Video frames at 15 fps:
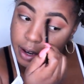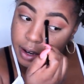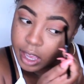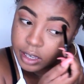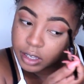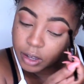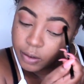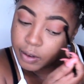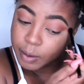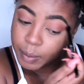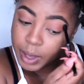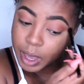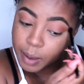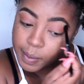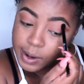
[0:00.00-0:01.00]
I still want to
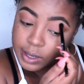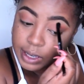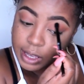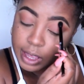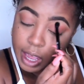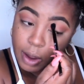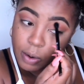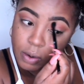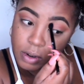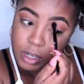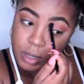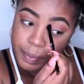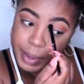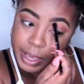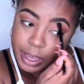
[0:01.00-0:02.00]
be able to see that
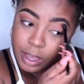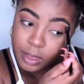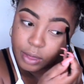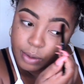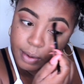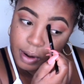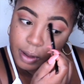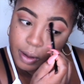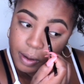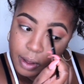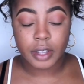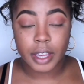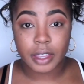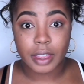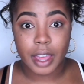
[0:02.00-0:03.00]
orange peeking through
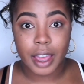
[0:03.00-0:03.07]
like